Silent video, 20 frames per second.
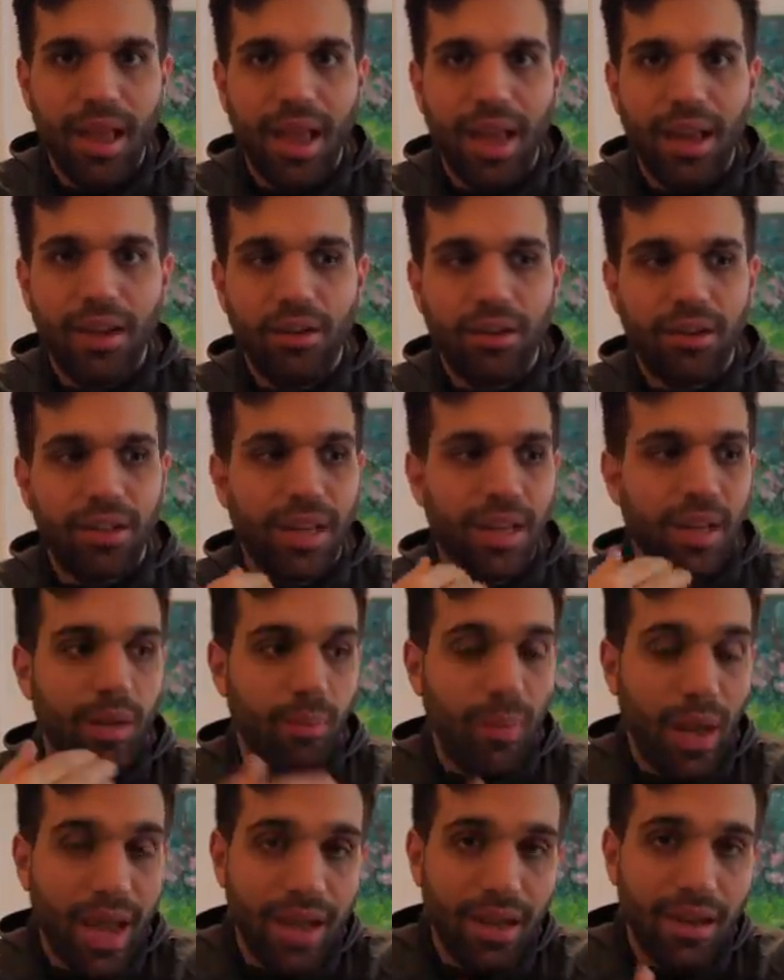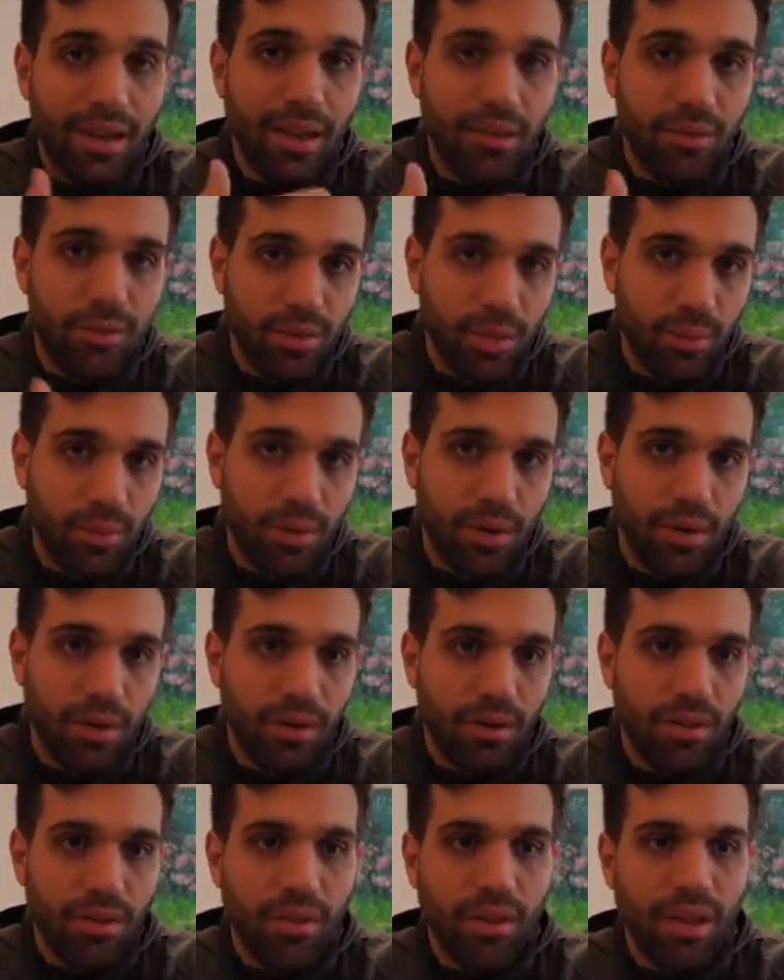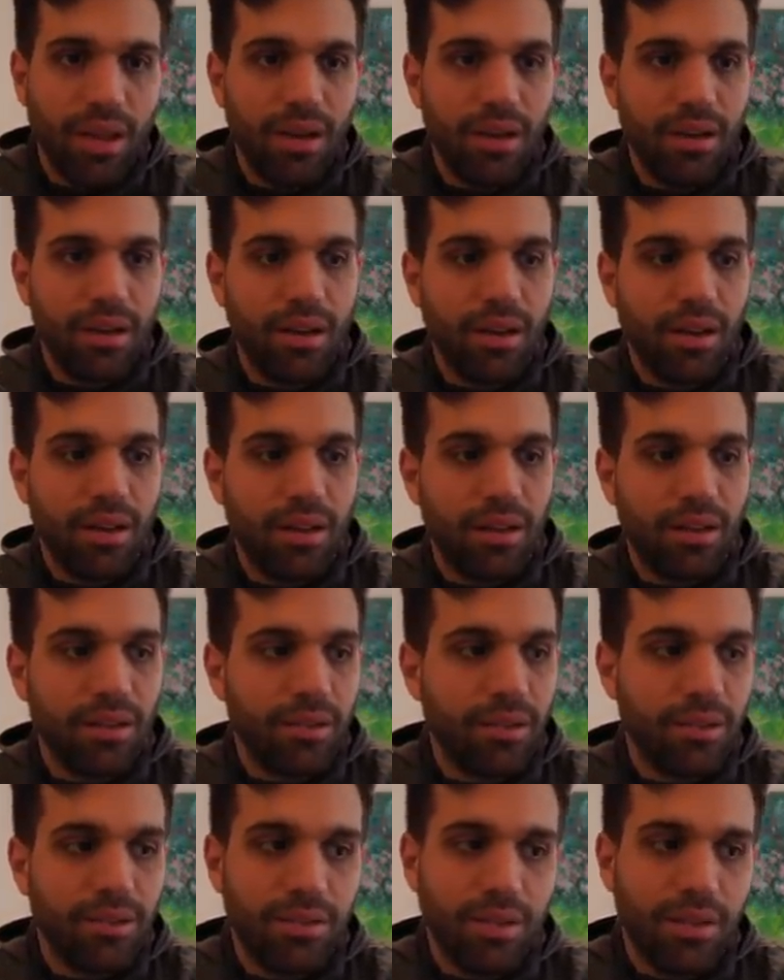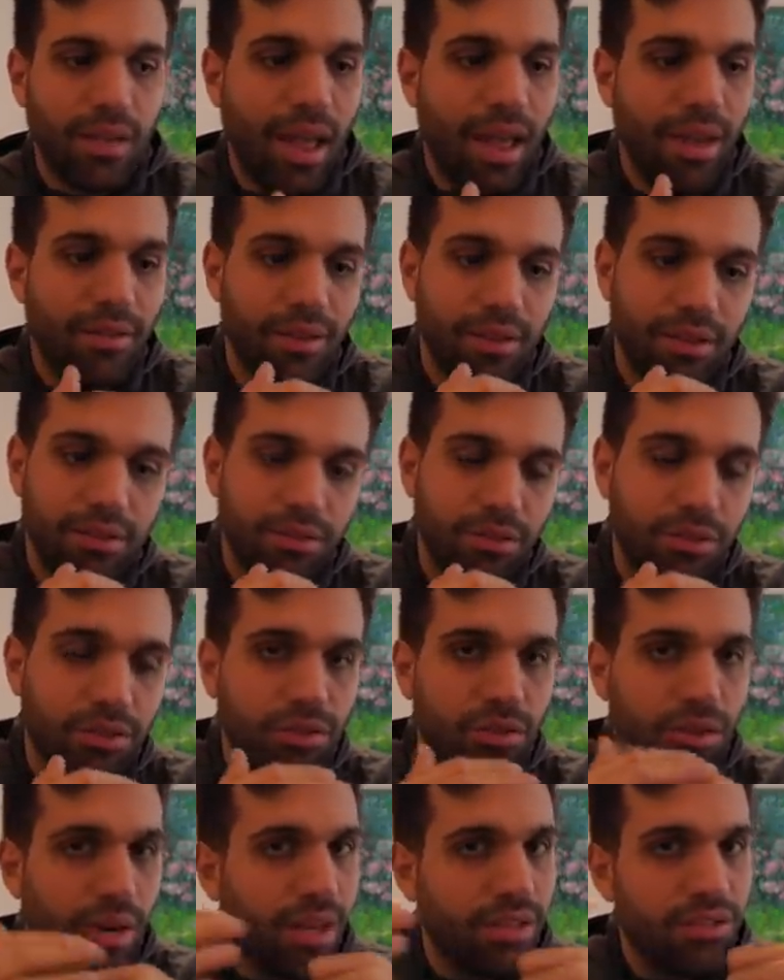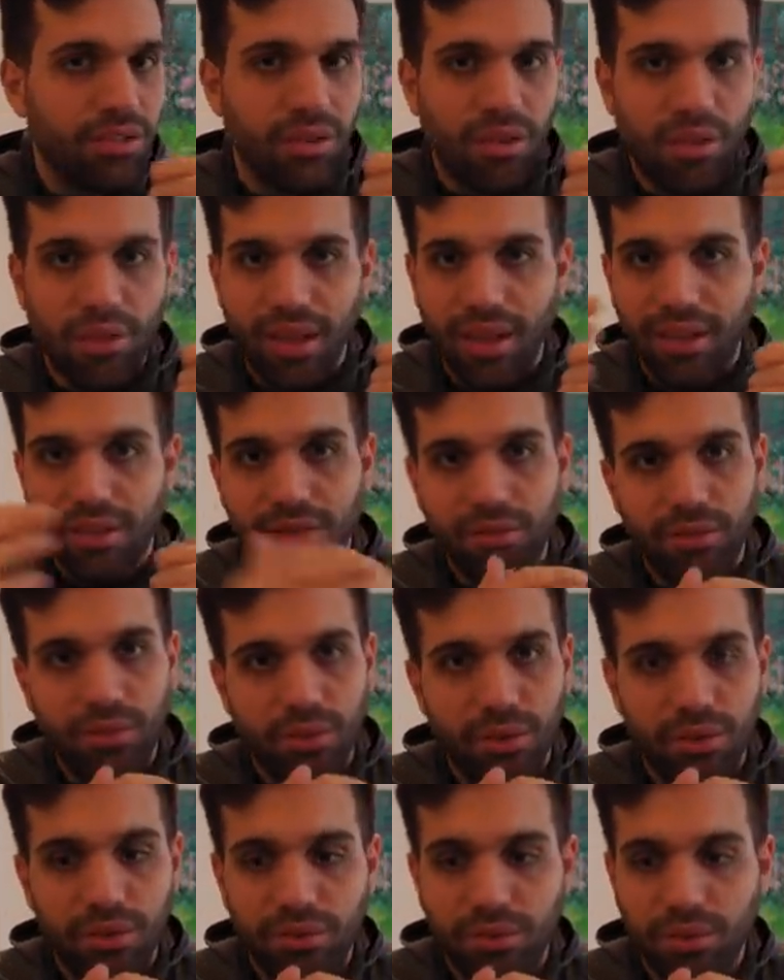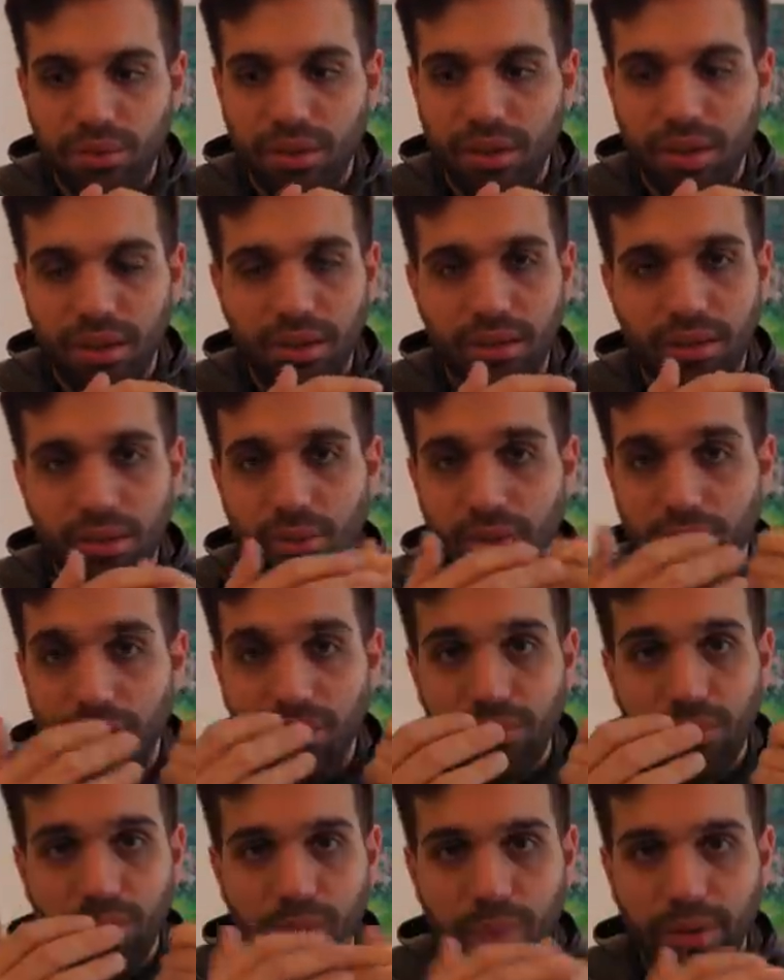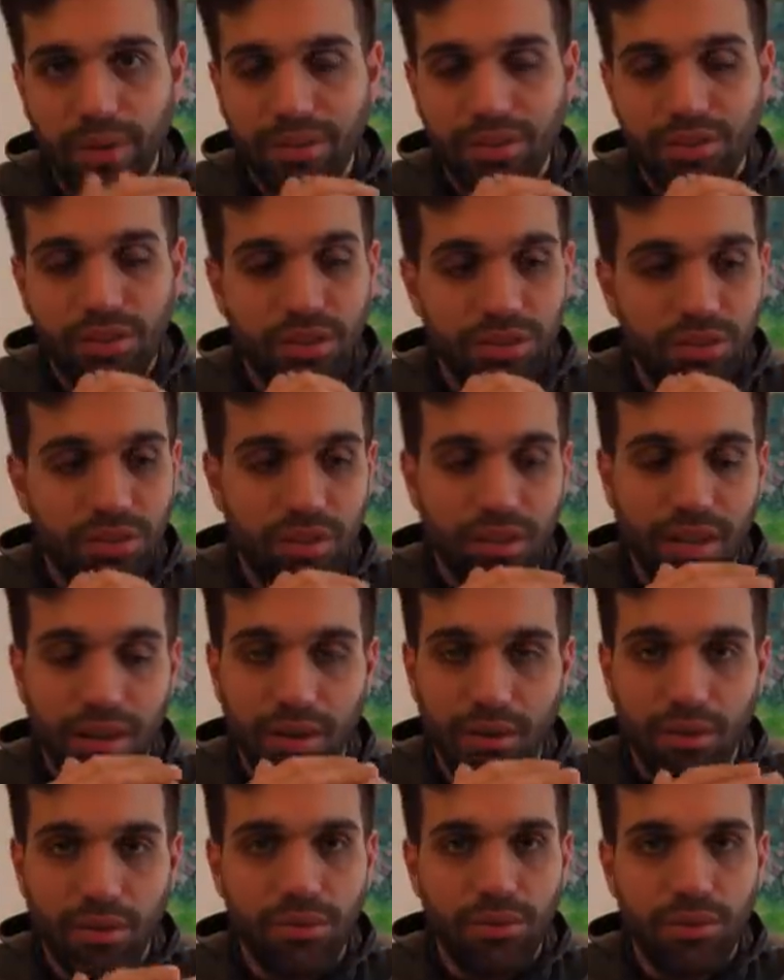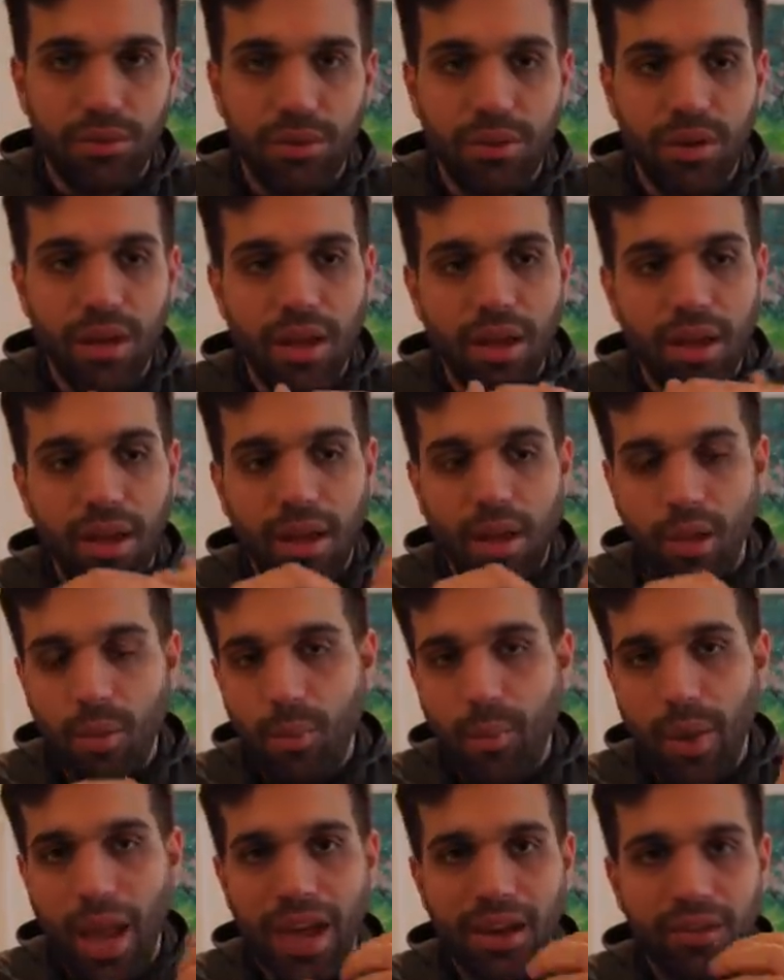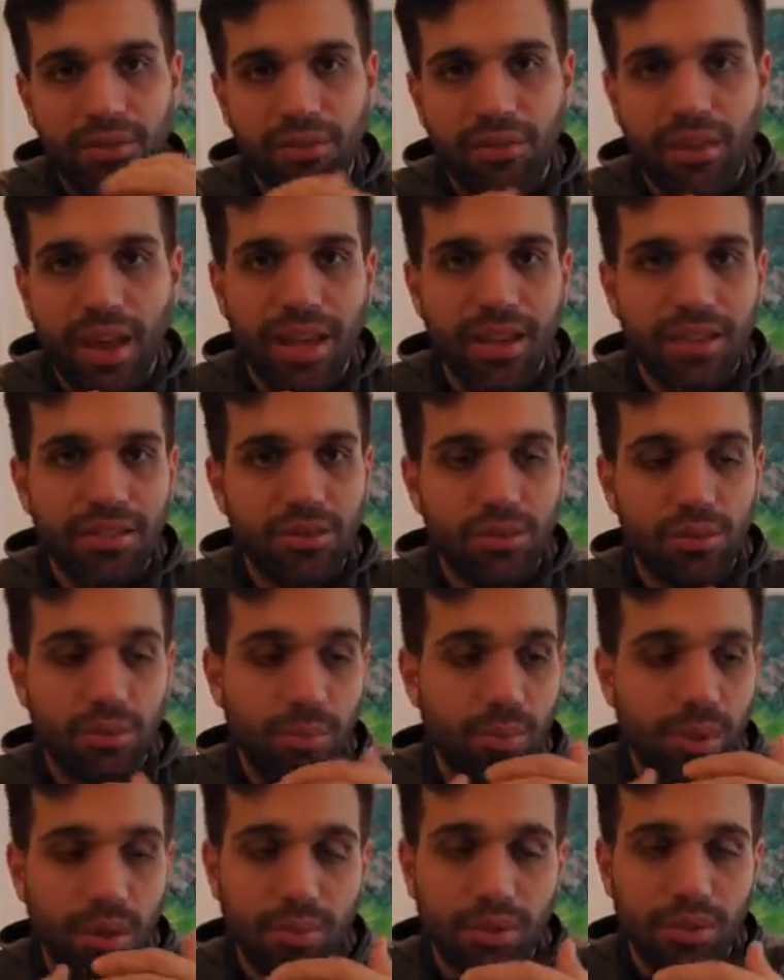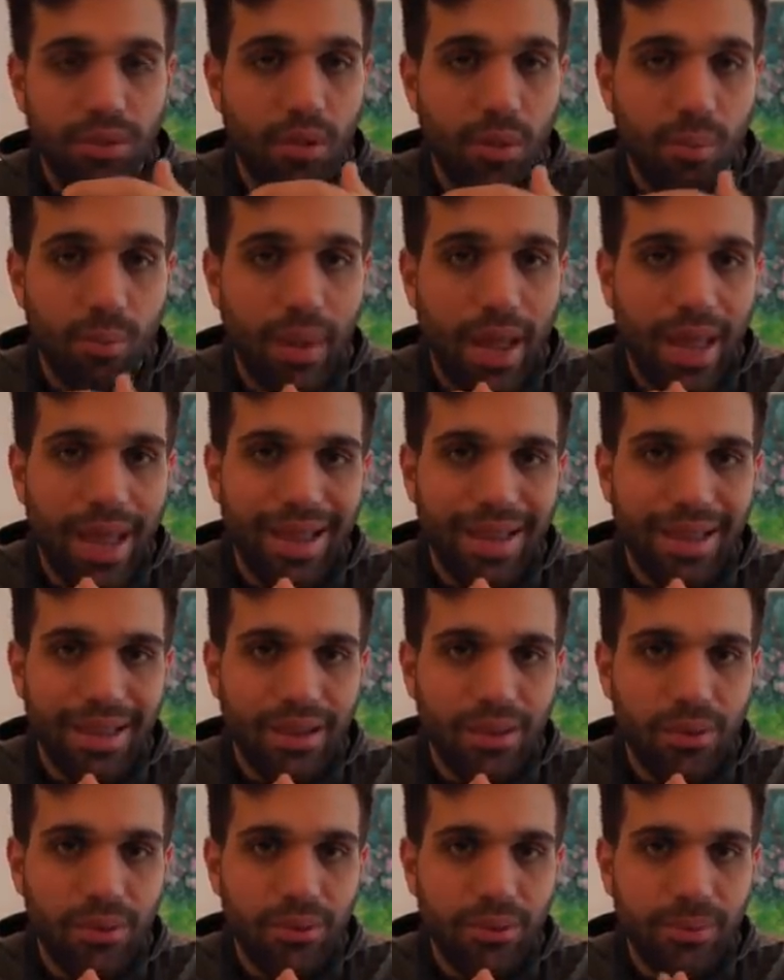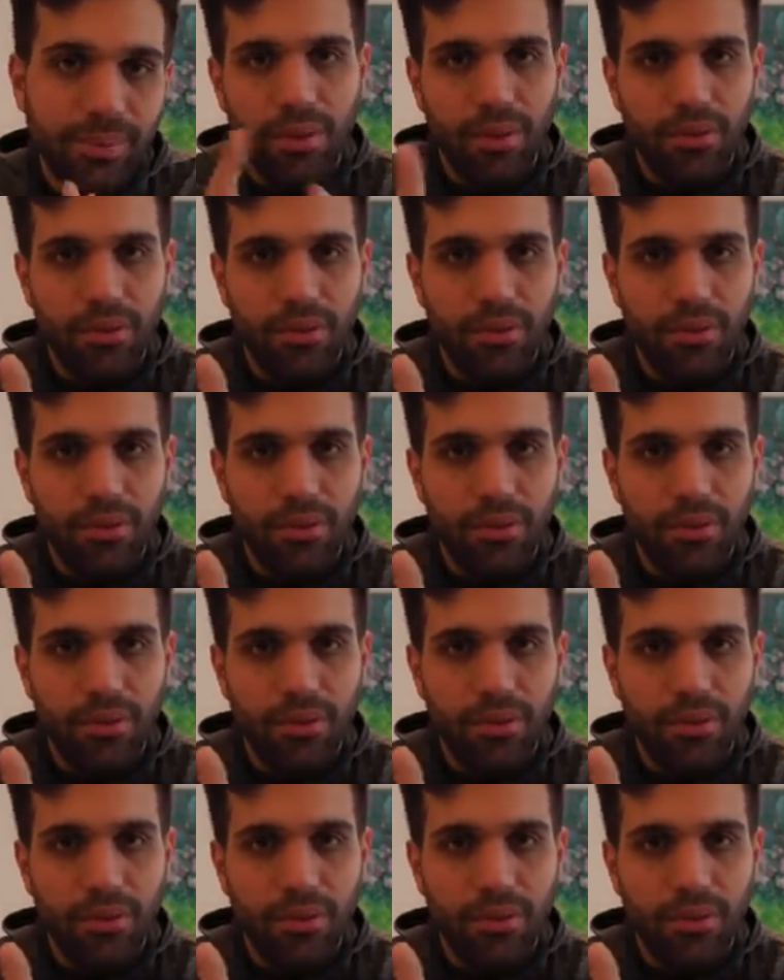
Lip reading: and not getting paid every month and like having to stretch the things for like 3-4 months just to get through a bad phase or people not paying you.